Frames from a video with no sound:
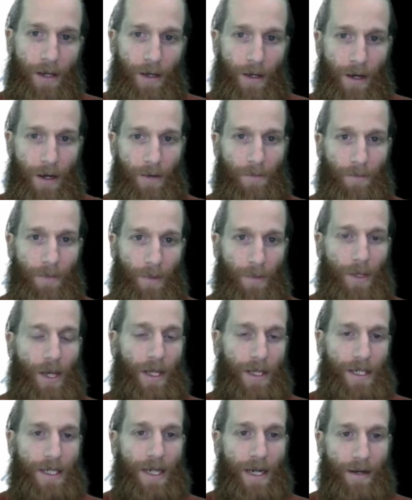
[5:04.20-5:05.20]
It'd be
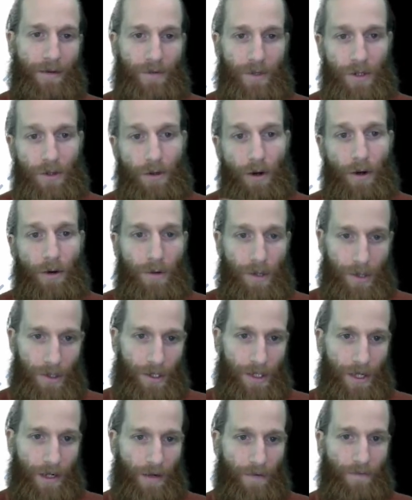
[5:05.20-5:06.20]
unstack of 0,
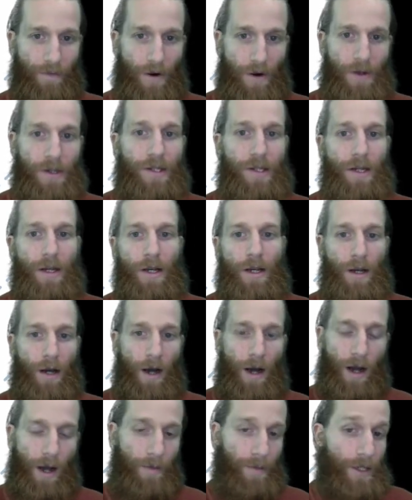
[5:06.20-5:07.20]
unstack of first.
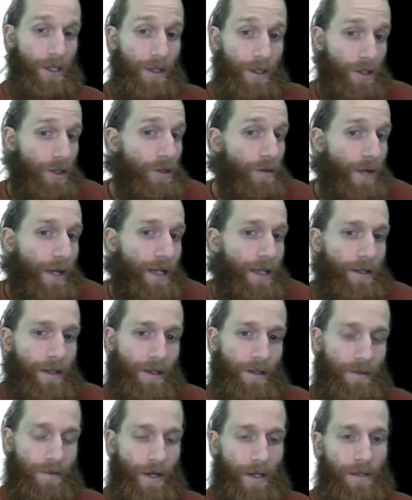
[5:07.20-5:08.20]
And you can do any of
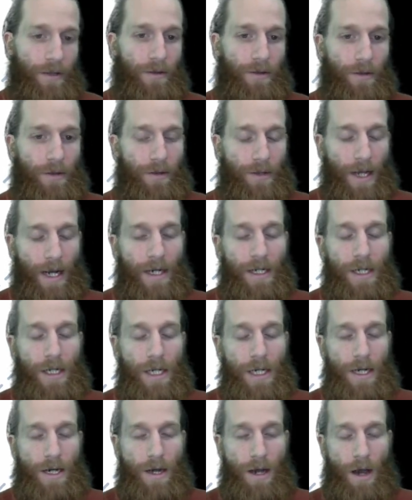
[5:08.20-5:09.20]
these, right? There's
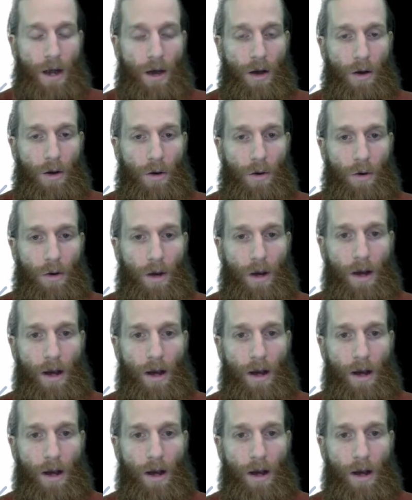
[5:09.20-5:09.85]
actually no,